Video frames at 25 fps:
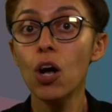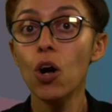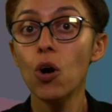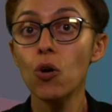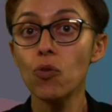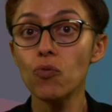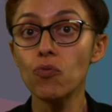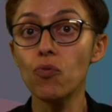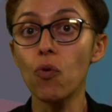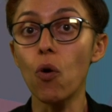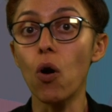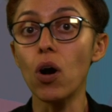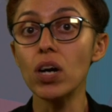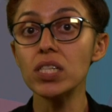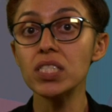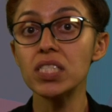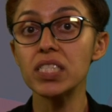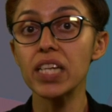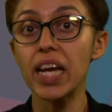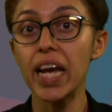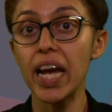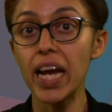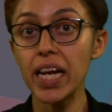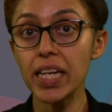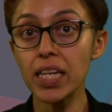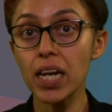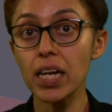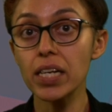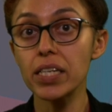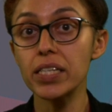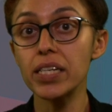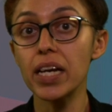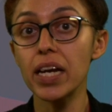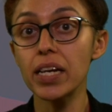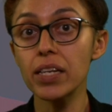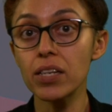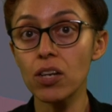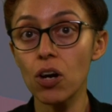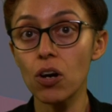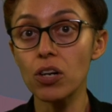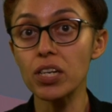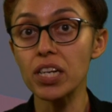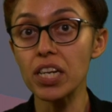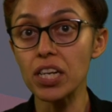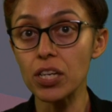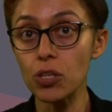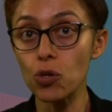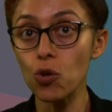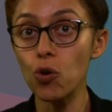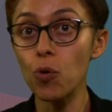was
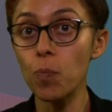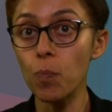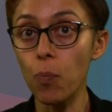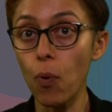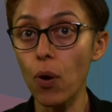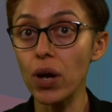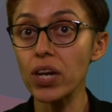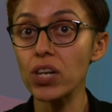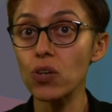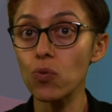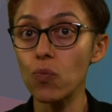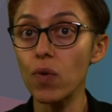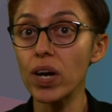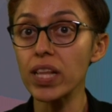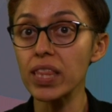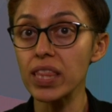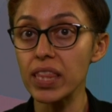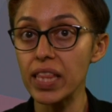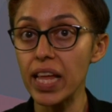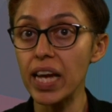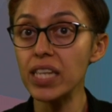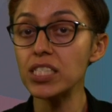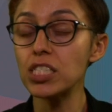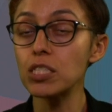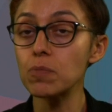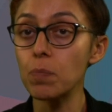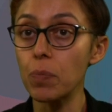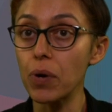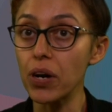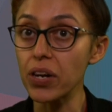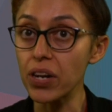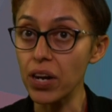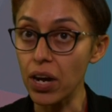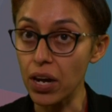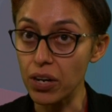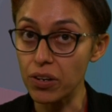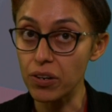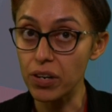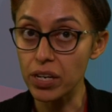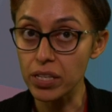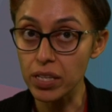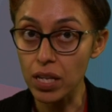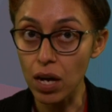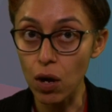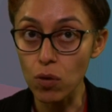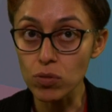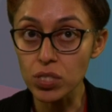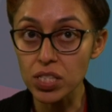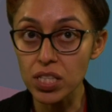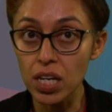832.1 deaths per
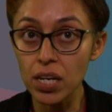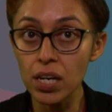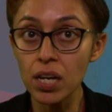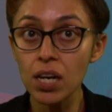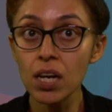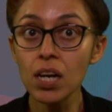100,000.